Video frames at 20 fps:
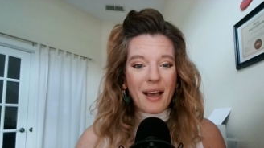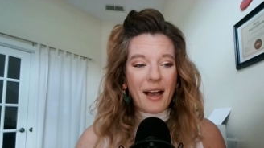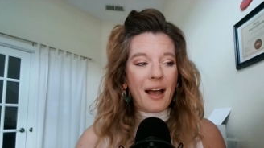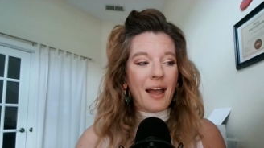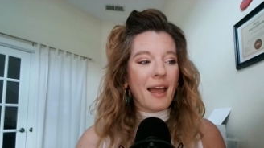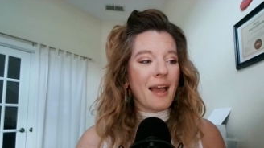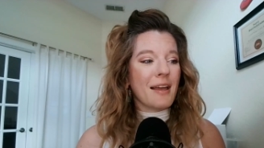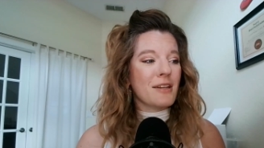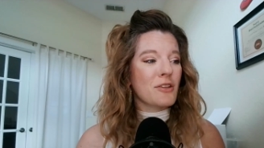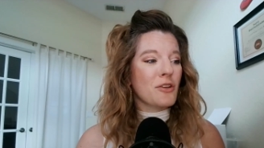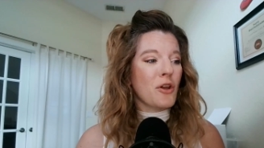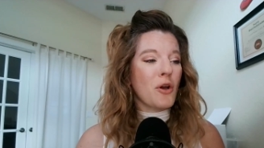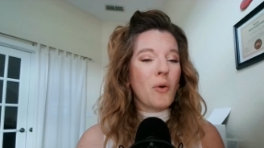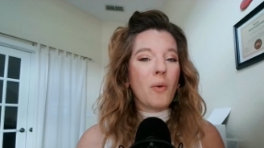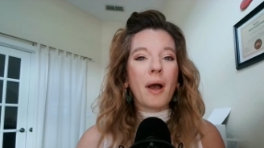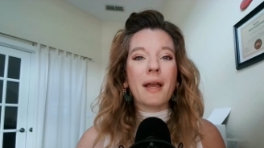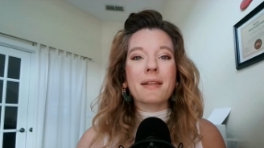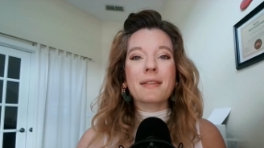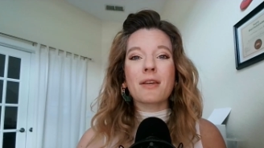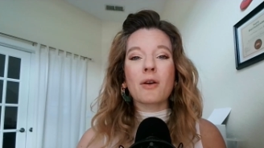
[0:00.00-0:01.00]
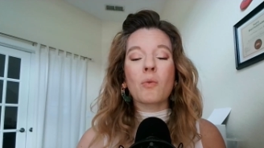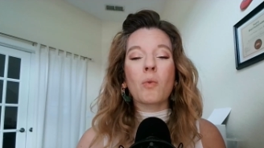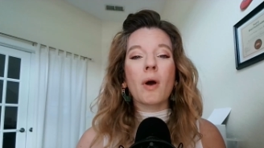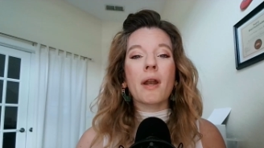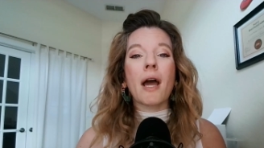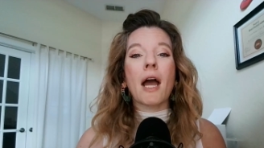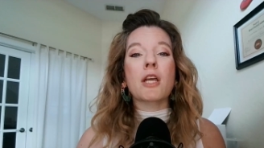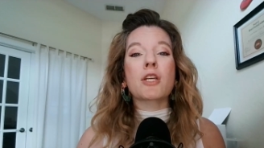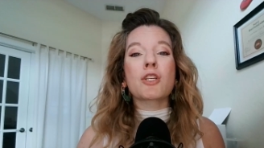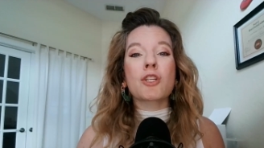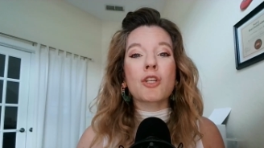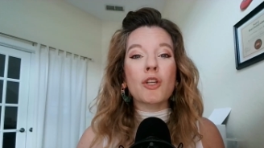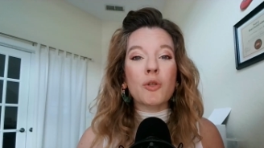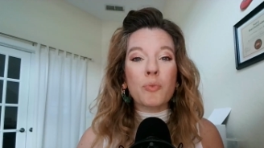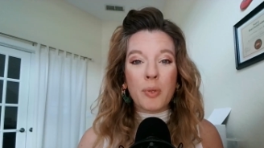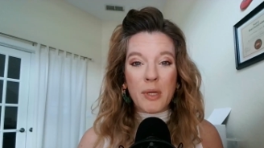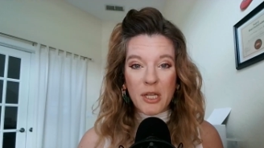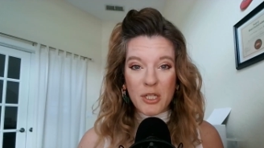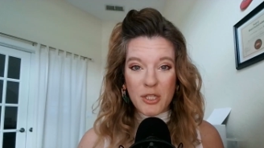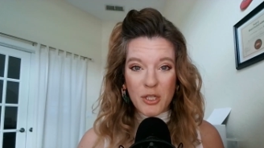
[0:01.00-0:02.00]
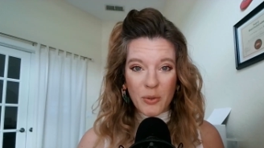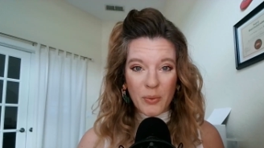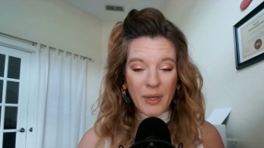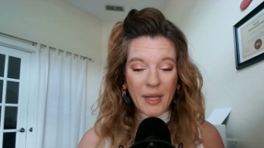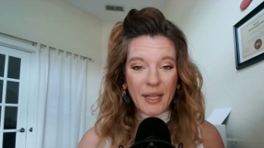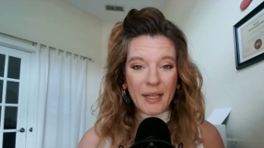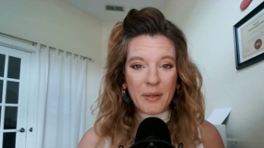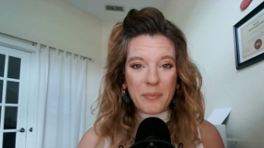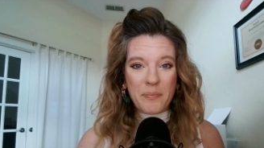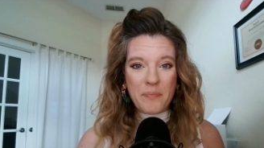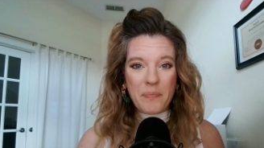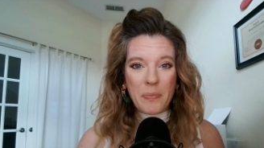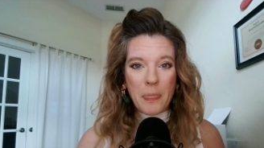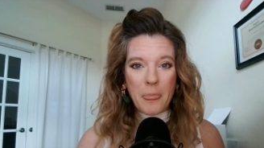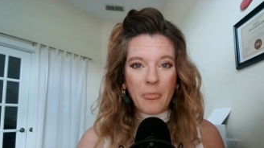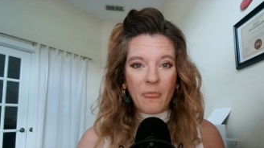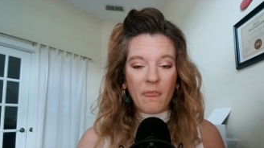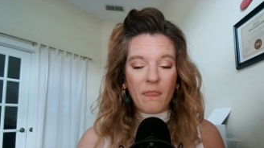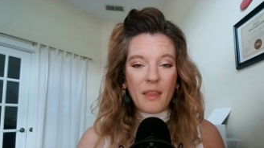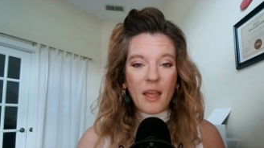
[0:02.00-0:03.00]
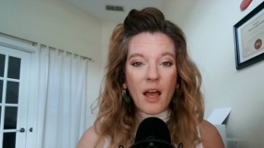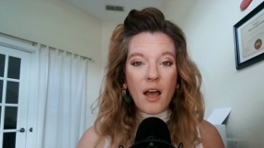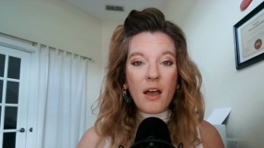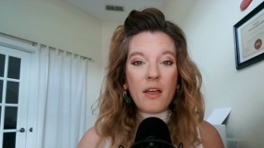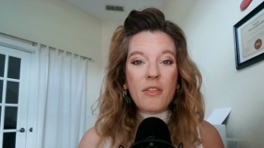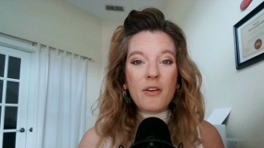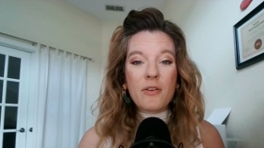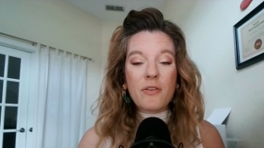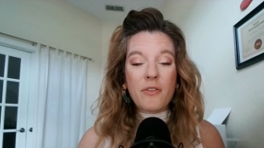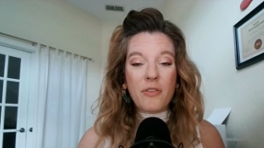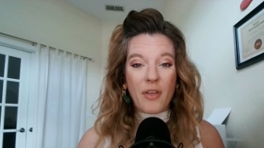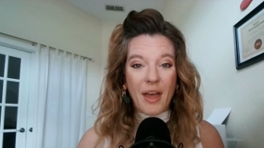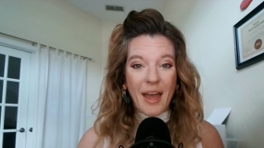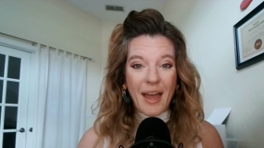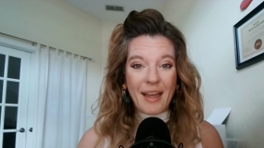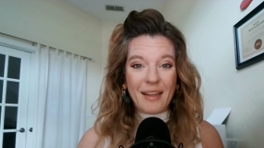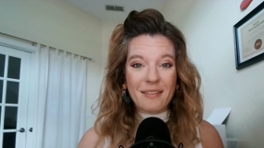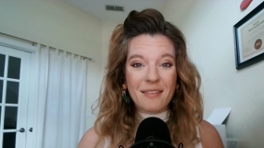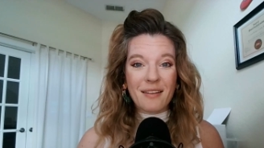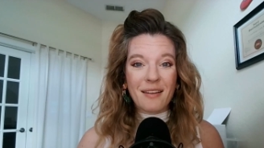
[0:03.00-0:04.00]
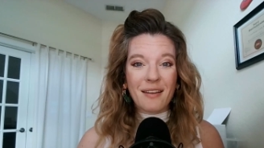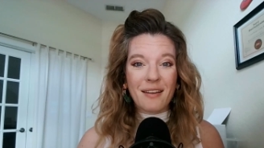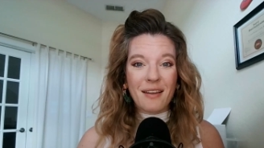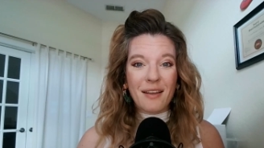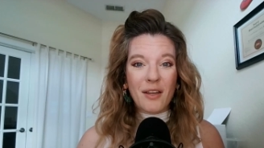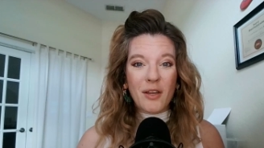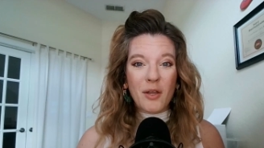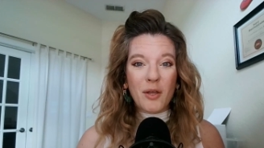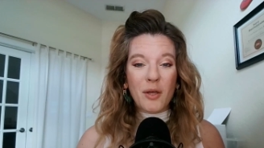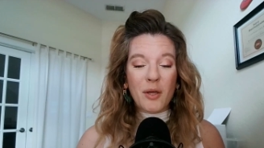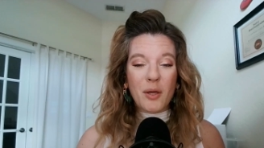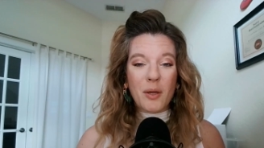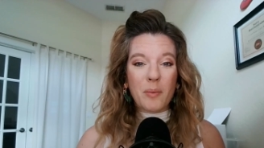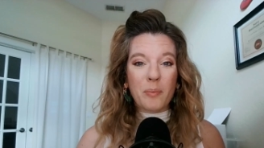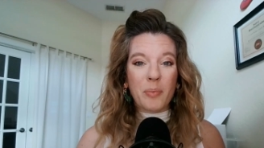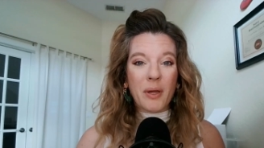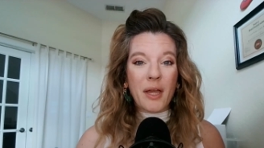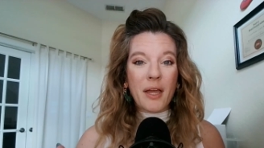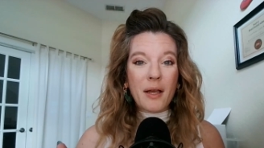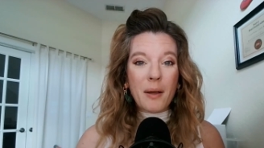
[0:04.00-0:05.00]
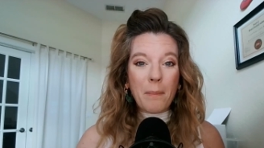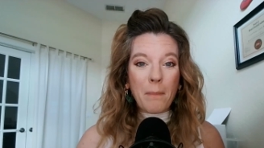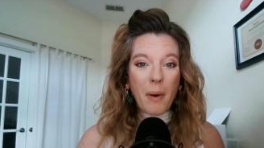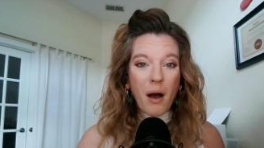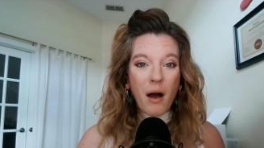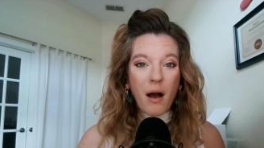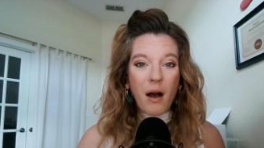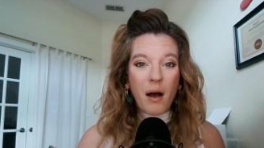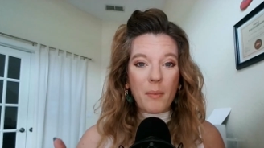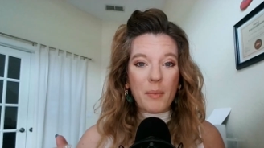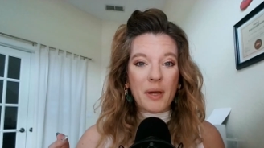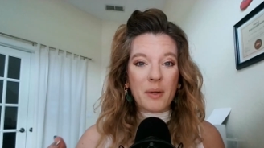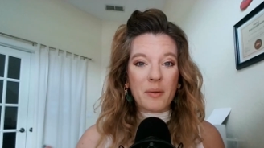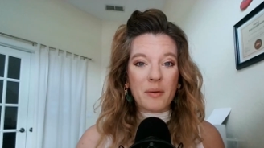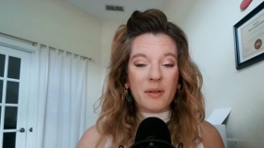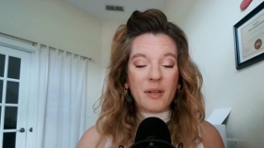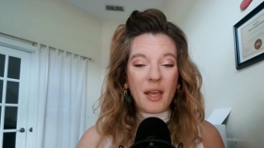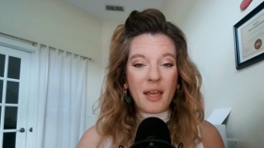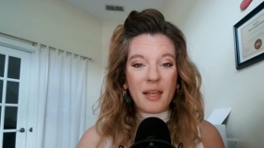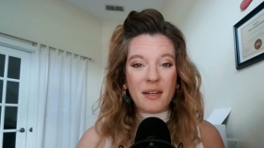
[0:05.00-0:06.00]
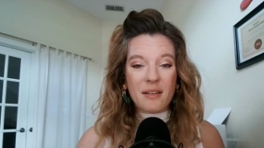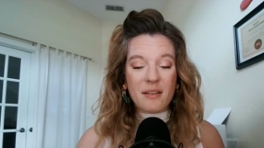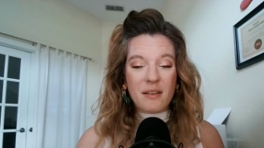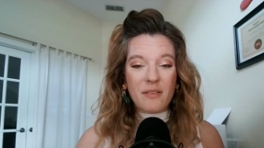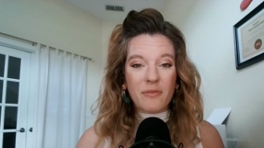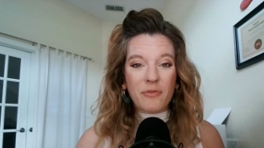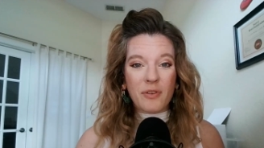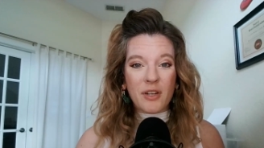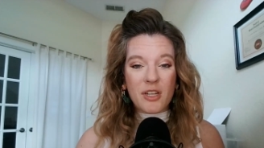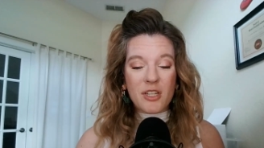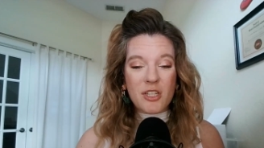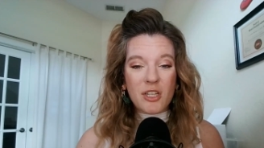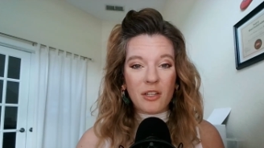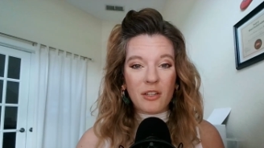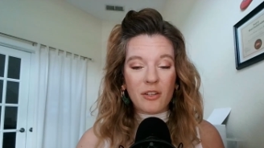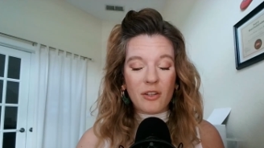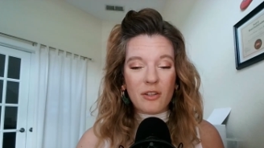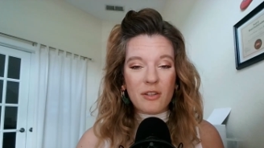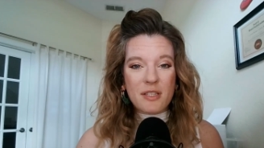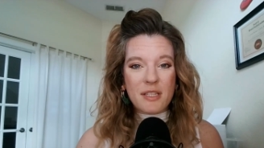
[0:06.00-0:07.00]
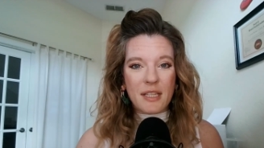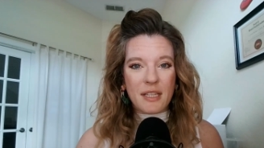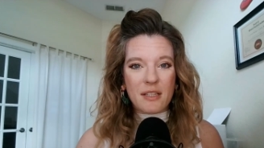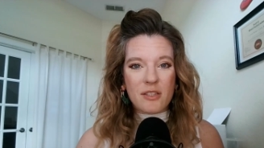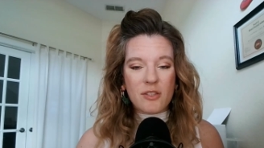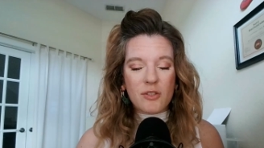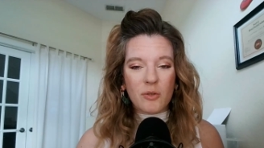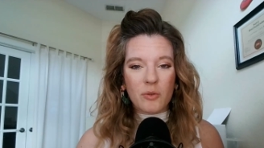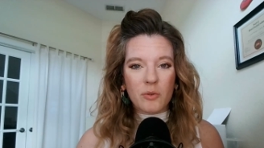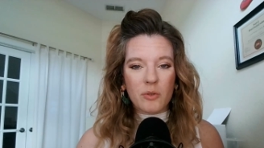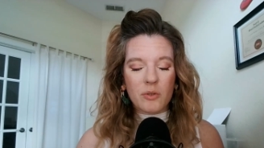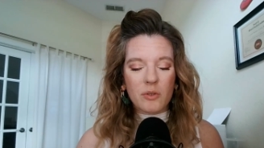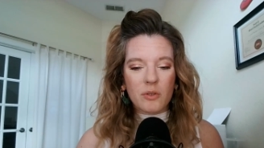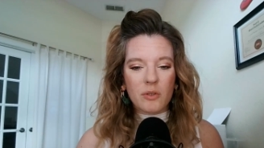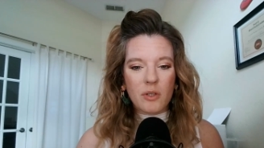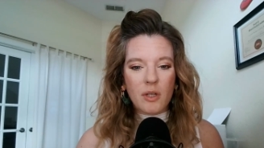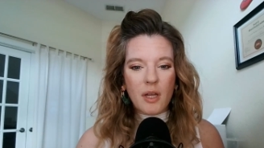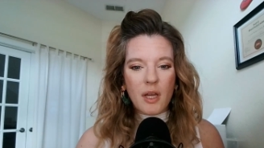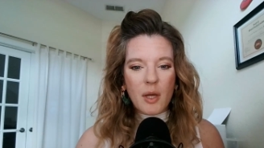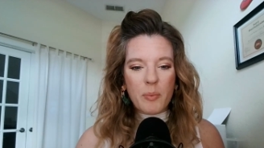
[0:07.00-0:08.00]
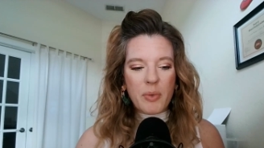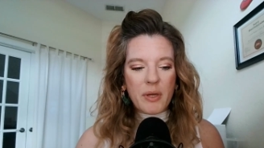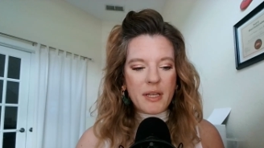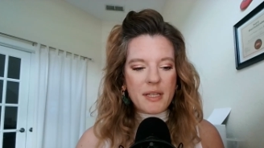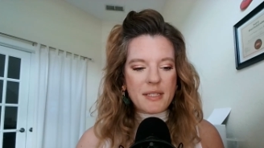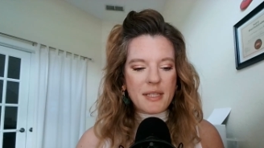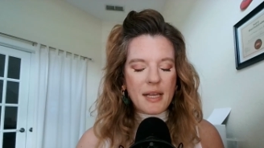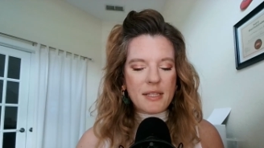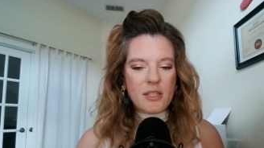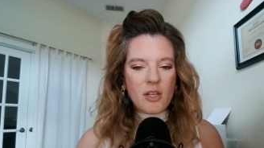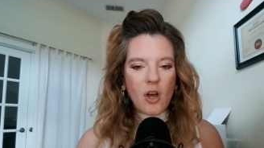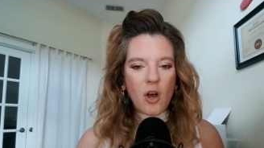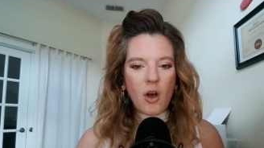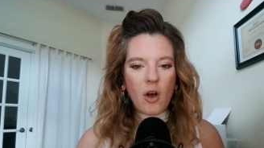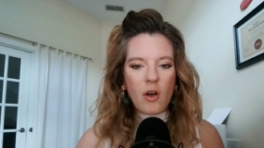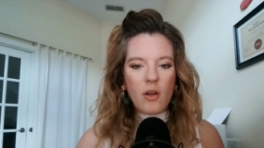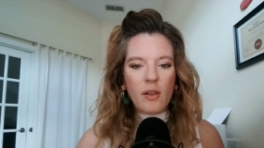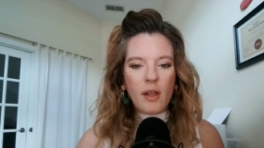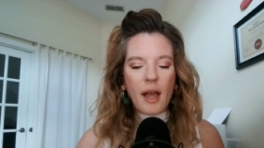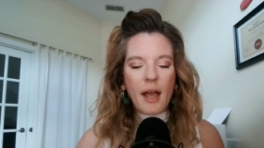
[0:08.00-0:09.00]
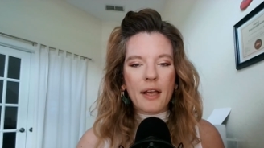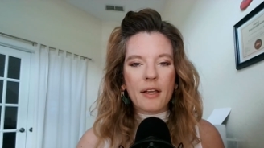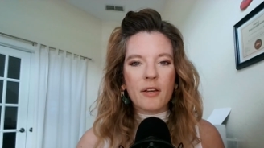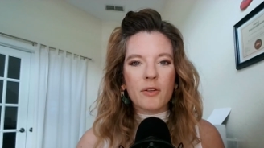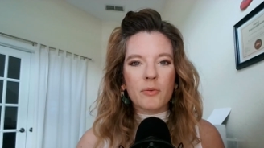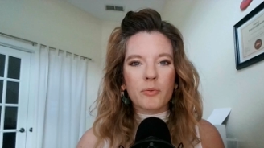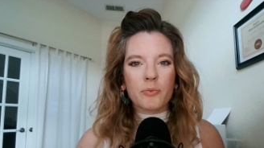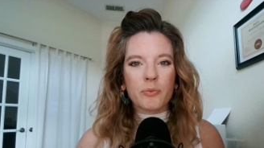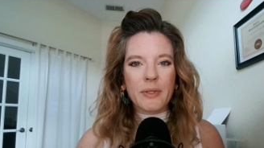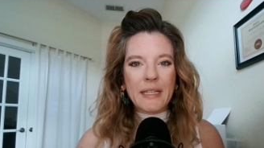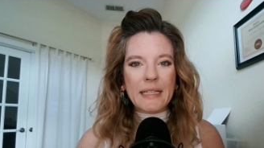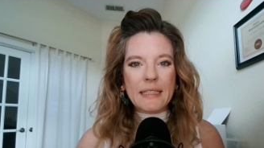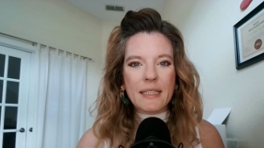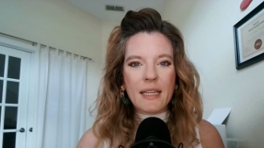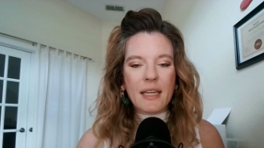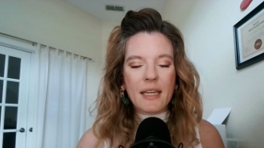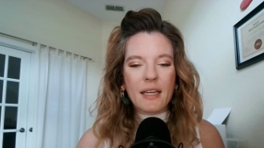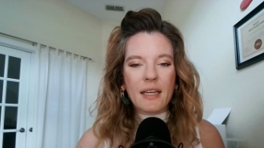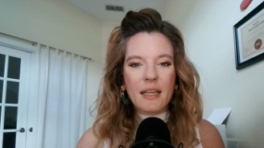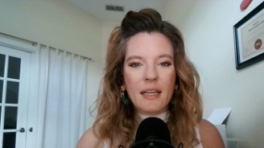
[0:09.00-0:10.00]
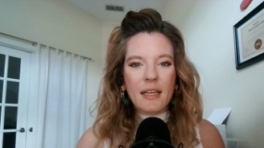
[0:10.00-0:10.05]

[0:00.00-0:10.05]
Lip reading: I had no idea what I should be doing other than being a mom and finishing nursing school, because that's all I could really